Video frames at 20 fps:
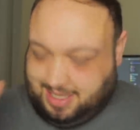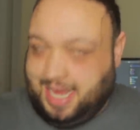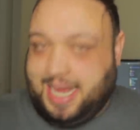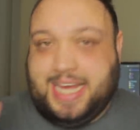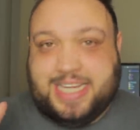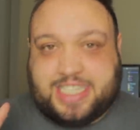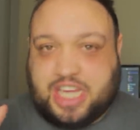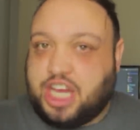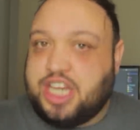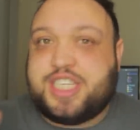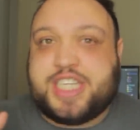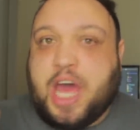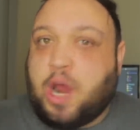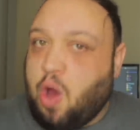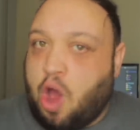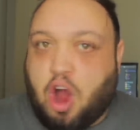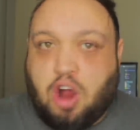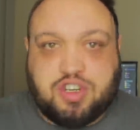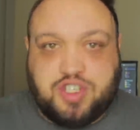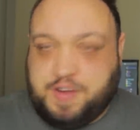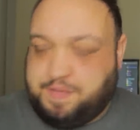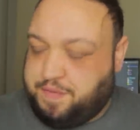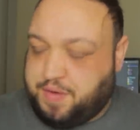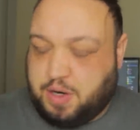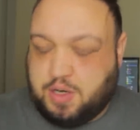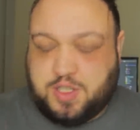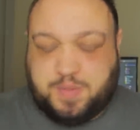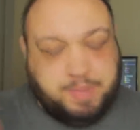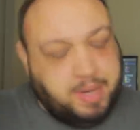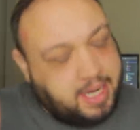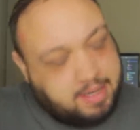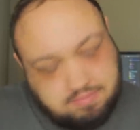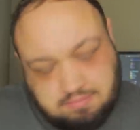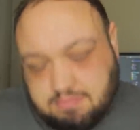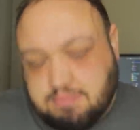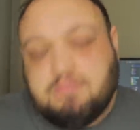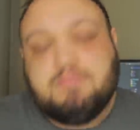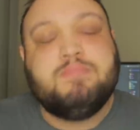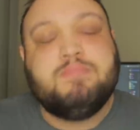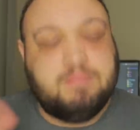it's gonna sound harsh at first, but
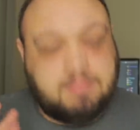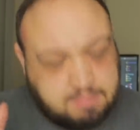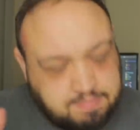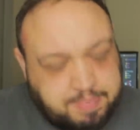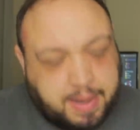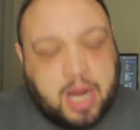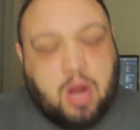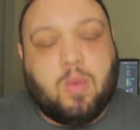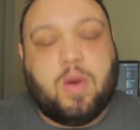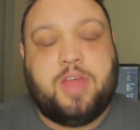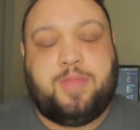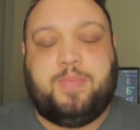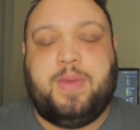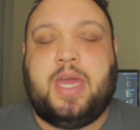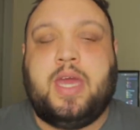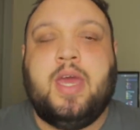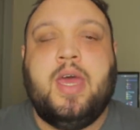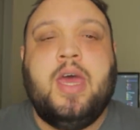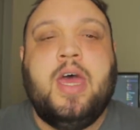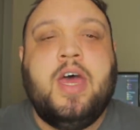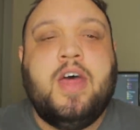bear with me.